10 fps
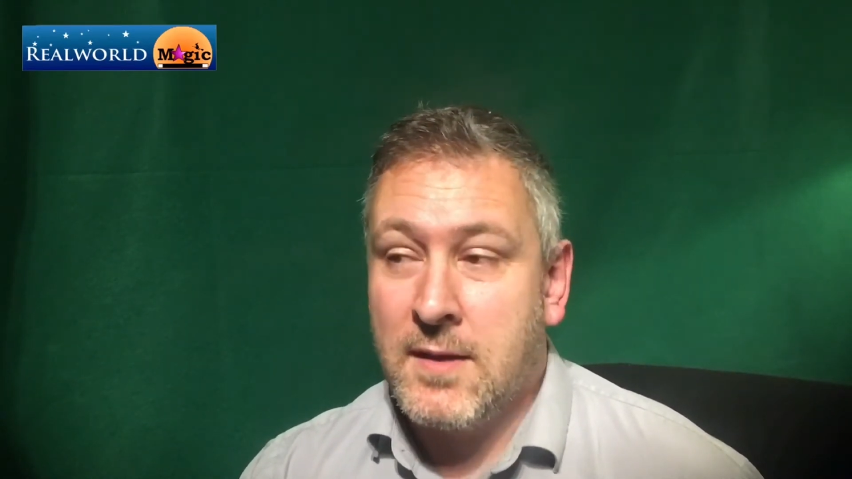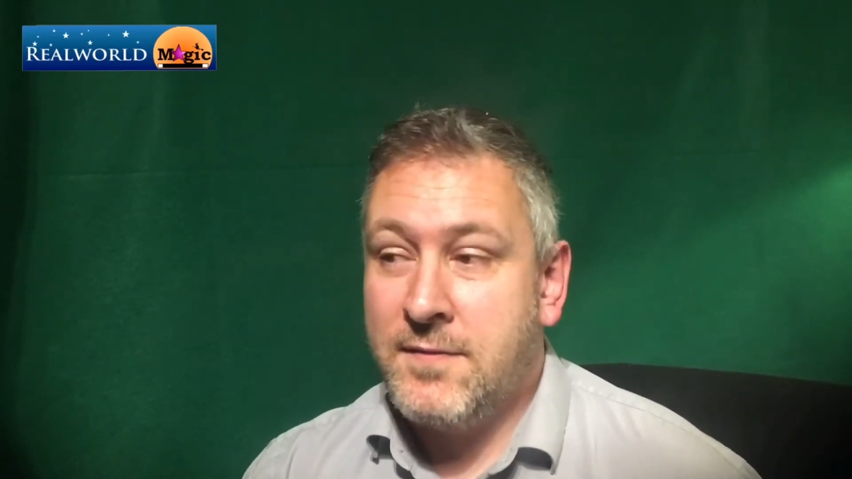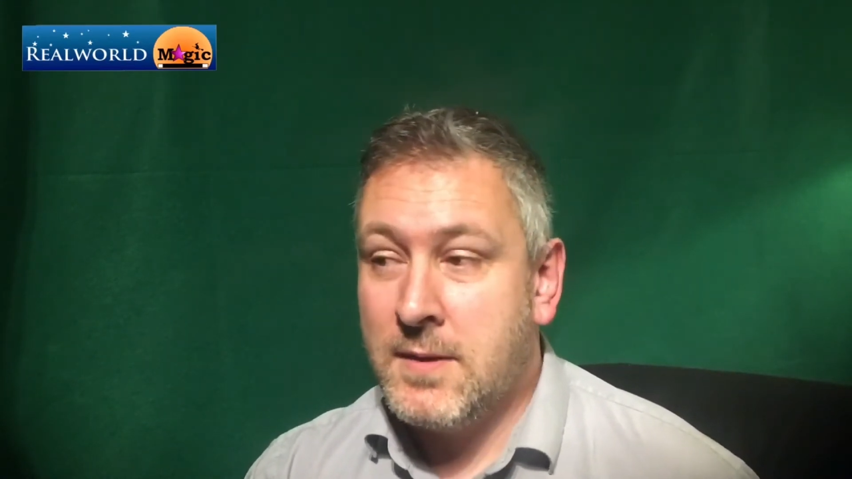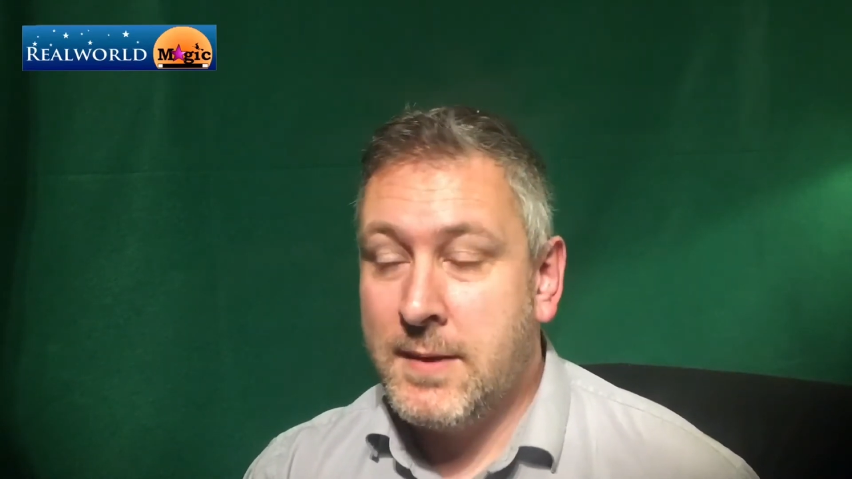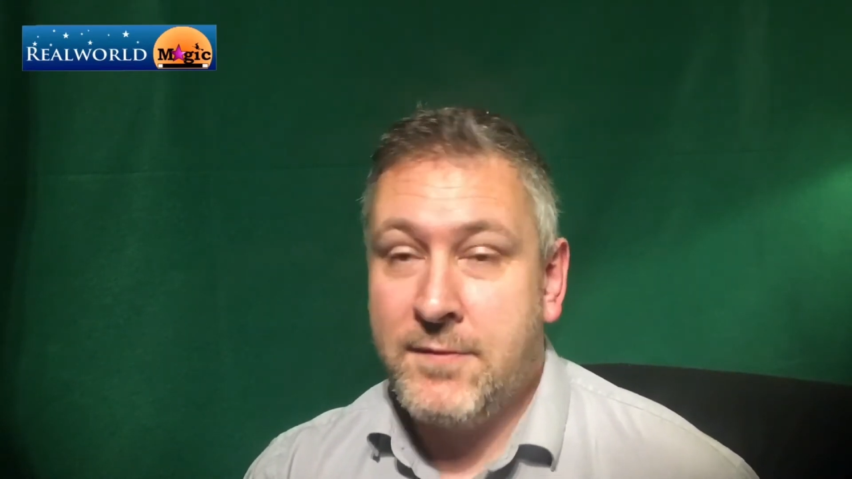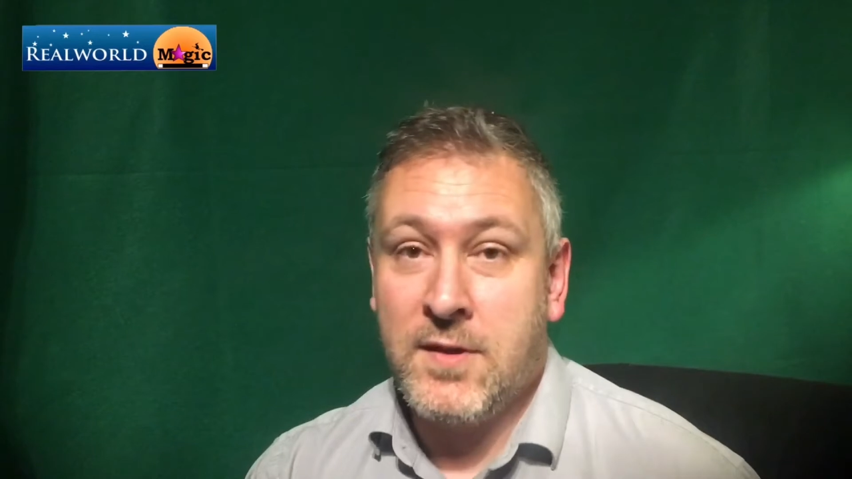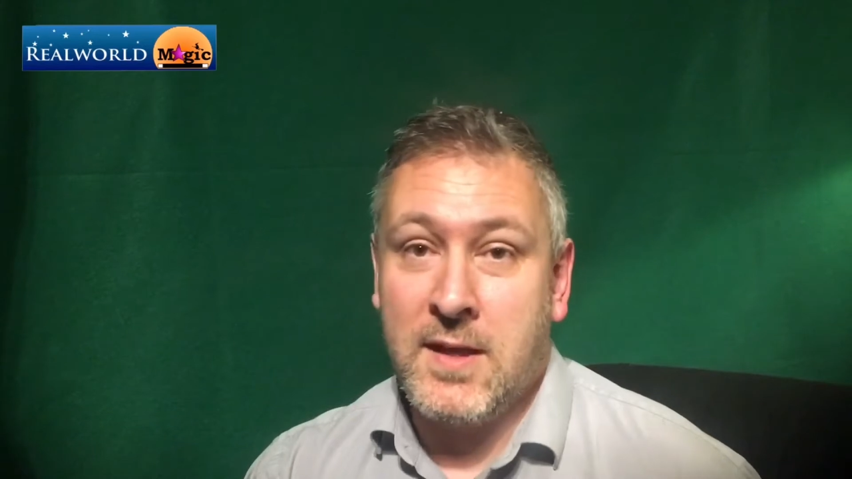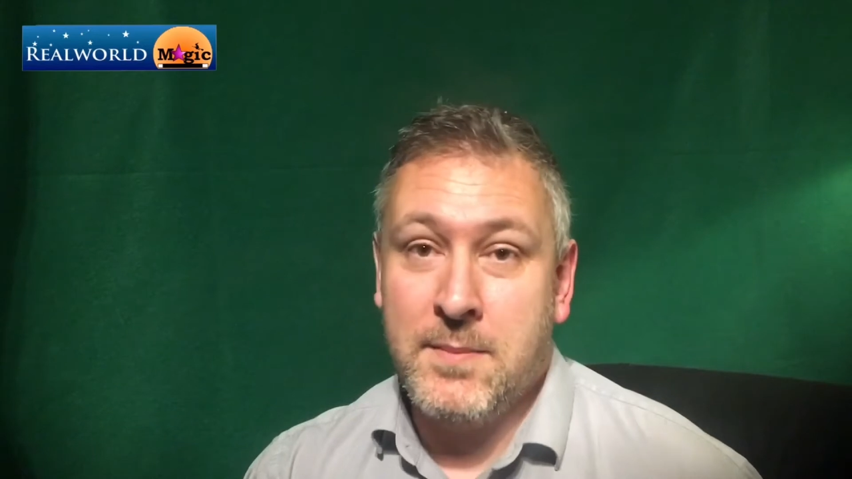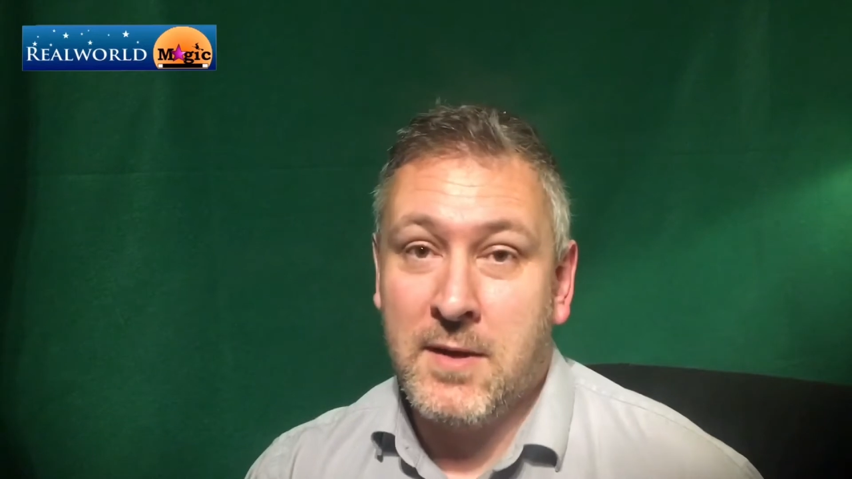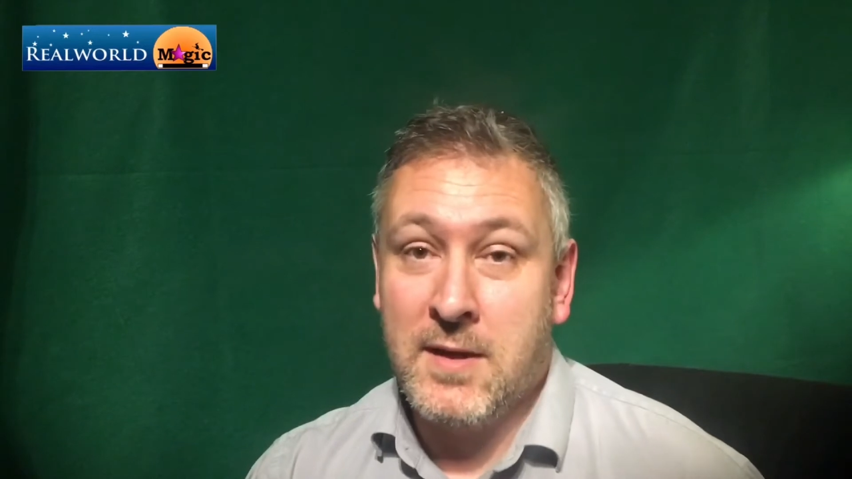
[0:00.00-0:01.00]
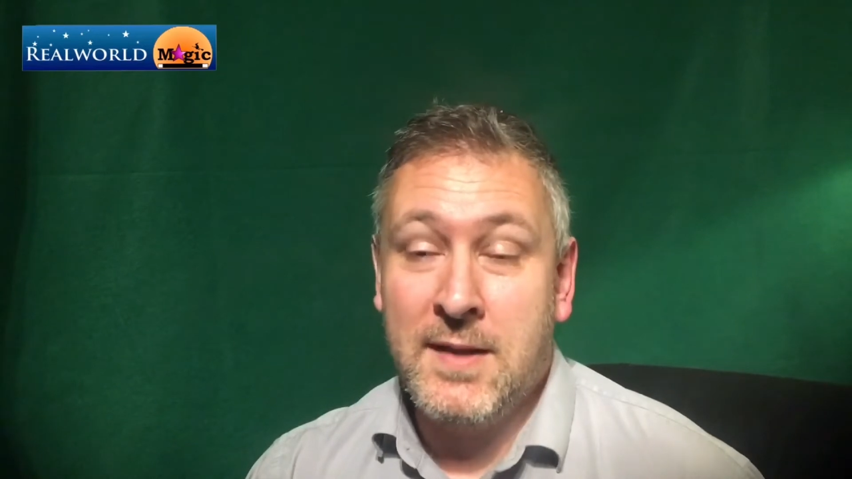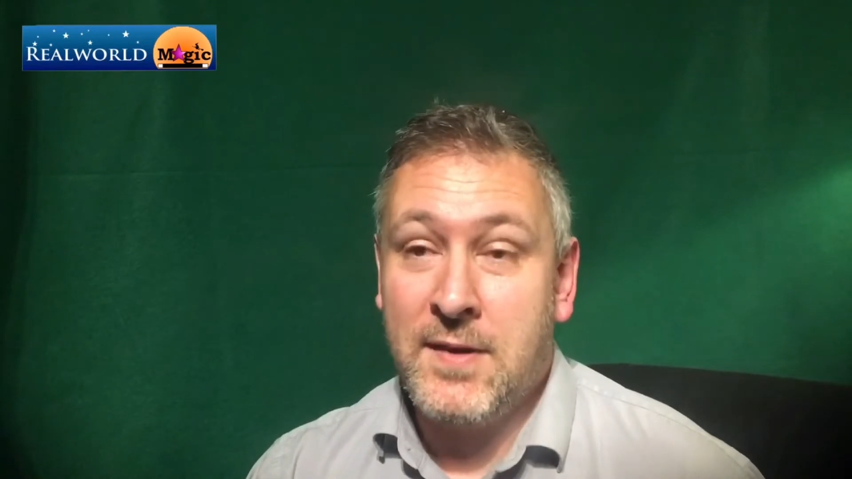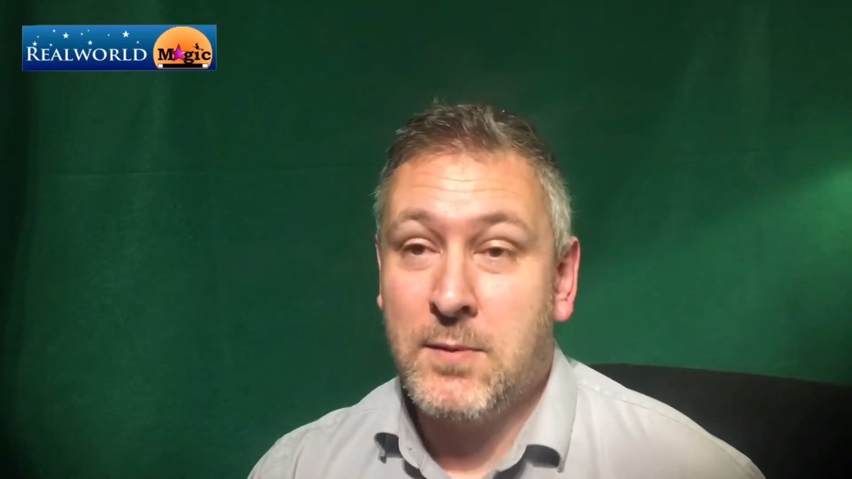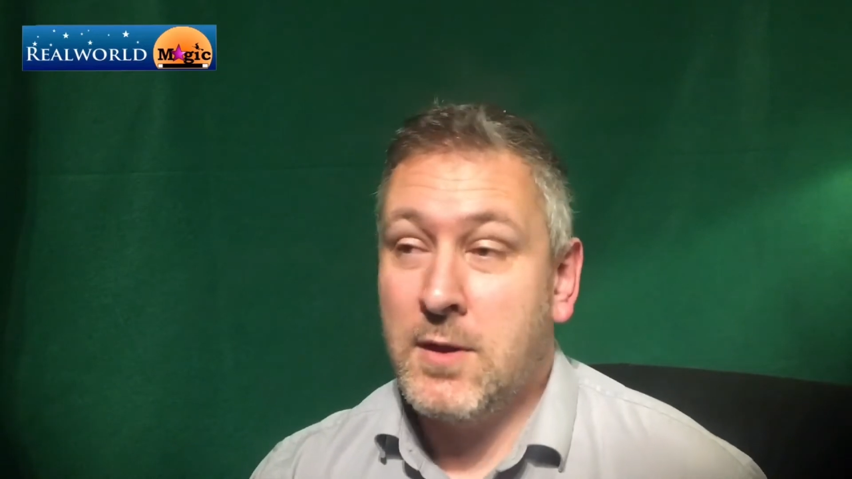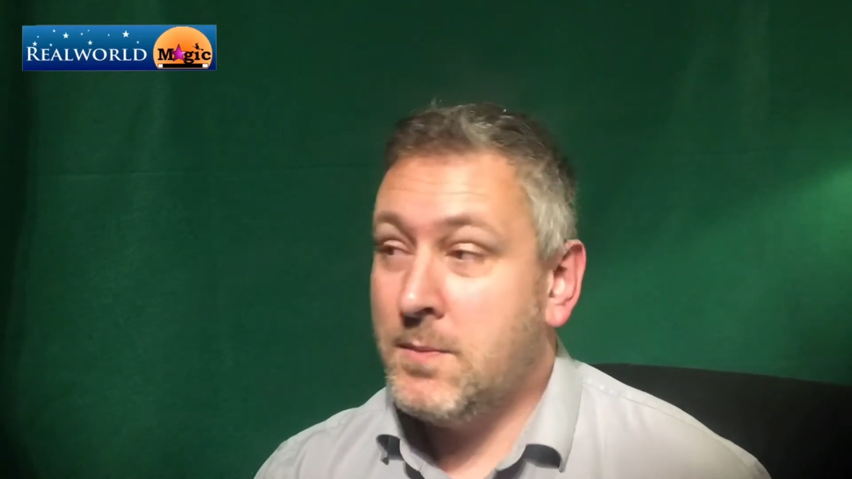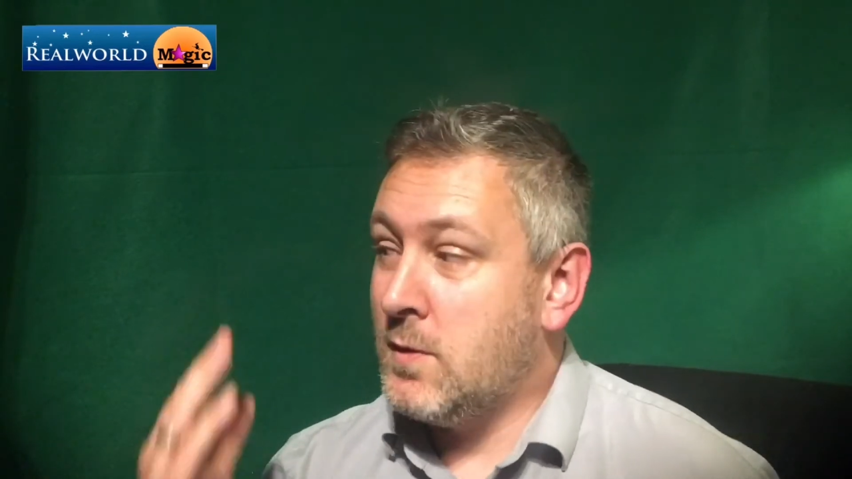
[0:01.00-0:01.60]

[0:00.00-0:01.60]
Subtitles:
I film everything in my living room